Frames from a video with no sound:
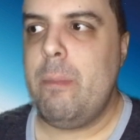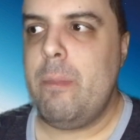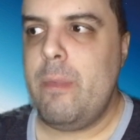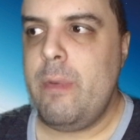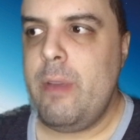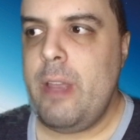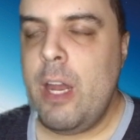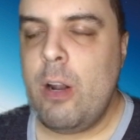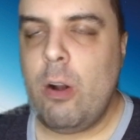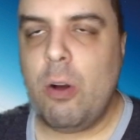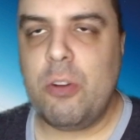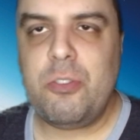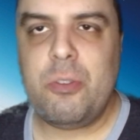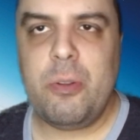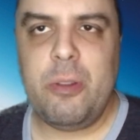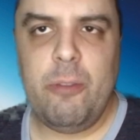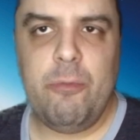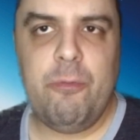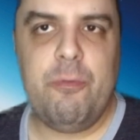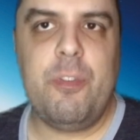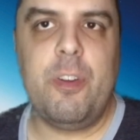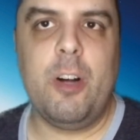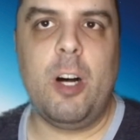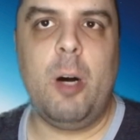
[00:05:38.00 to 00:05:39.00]
And also in the
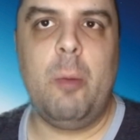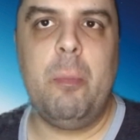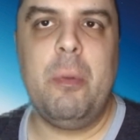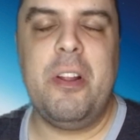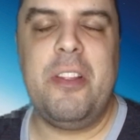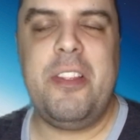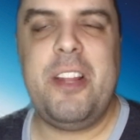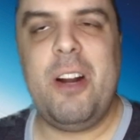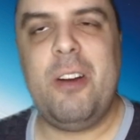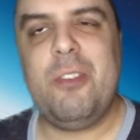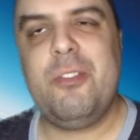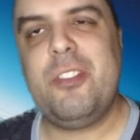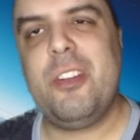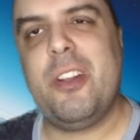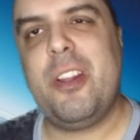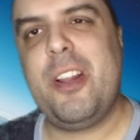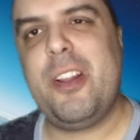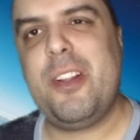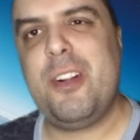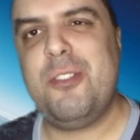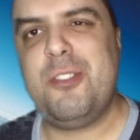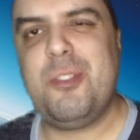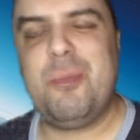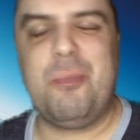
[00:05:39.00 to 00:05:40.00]
film, there's
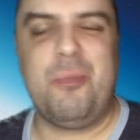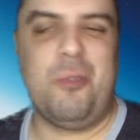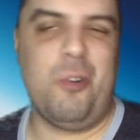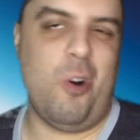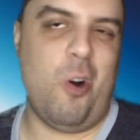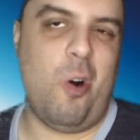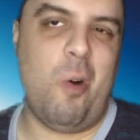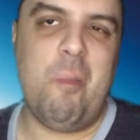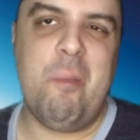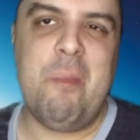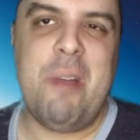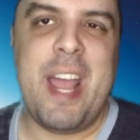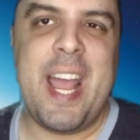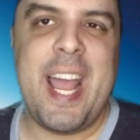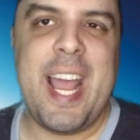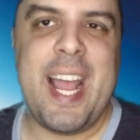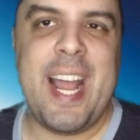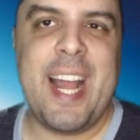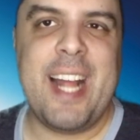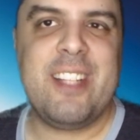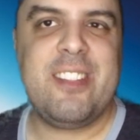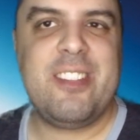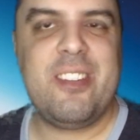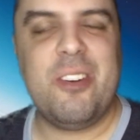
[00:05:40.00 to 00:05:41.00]
some
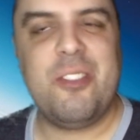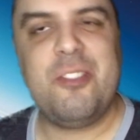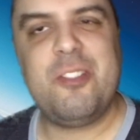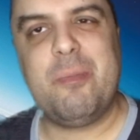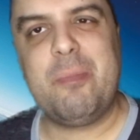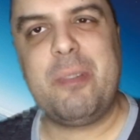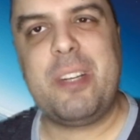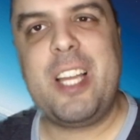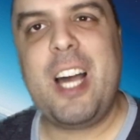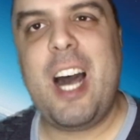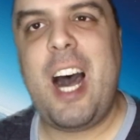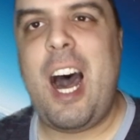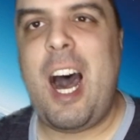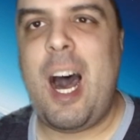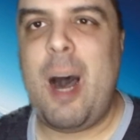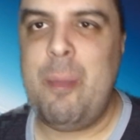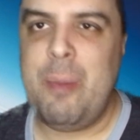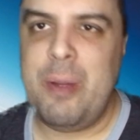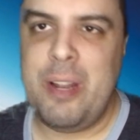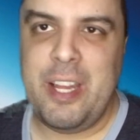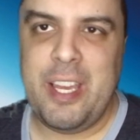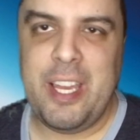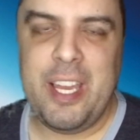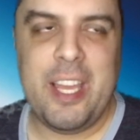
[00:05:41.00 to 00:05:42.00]
romance, there's some
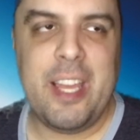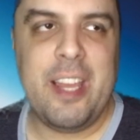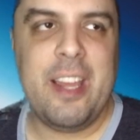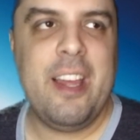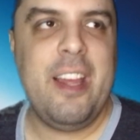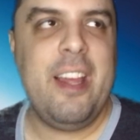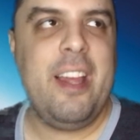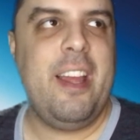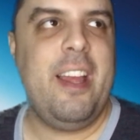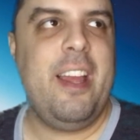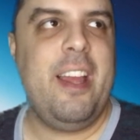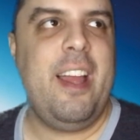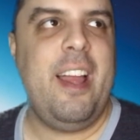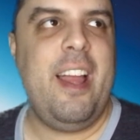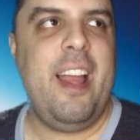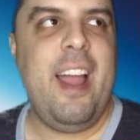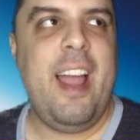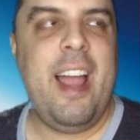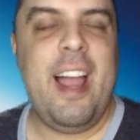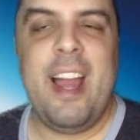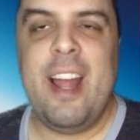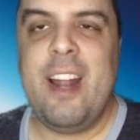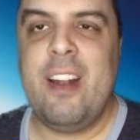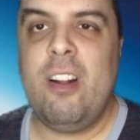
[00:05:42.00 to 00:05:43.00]
comedy,
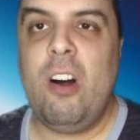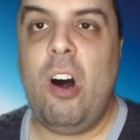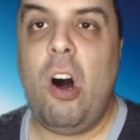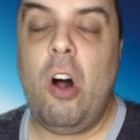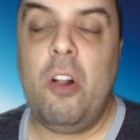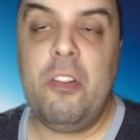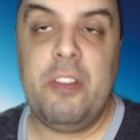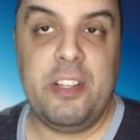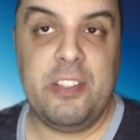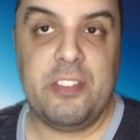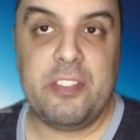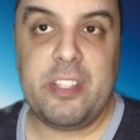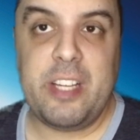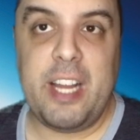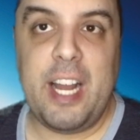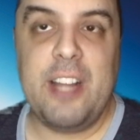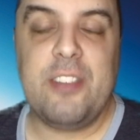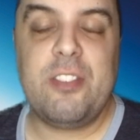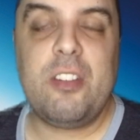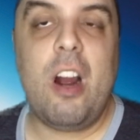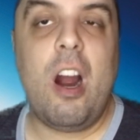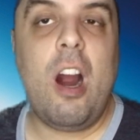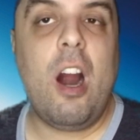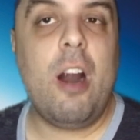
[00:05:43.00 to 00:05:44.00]
and all these
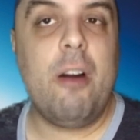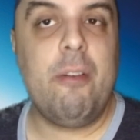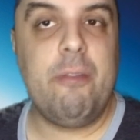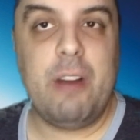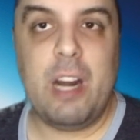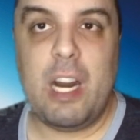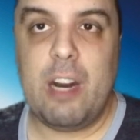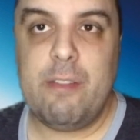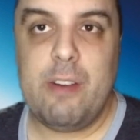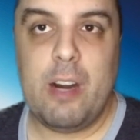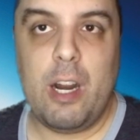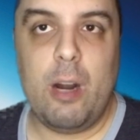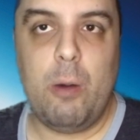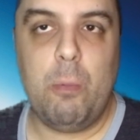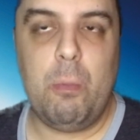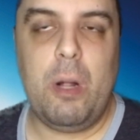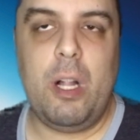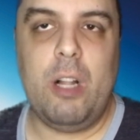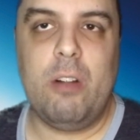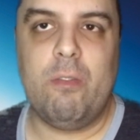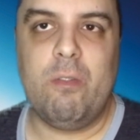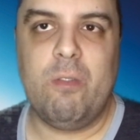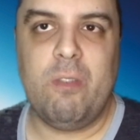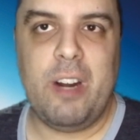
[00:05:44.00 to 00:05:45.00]
guys are very, very
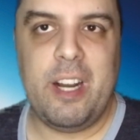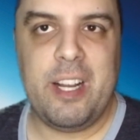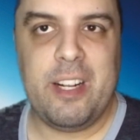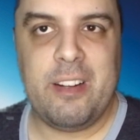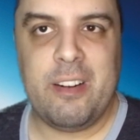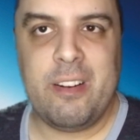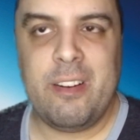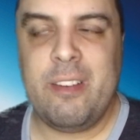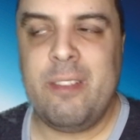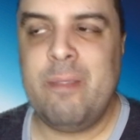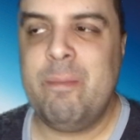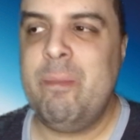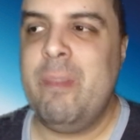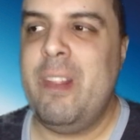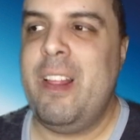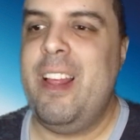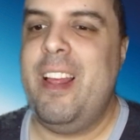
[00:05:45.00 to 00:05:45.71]
well written.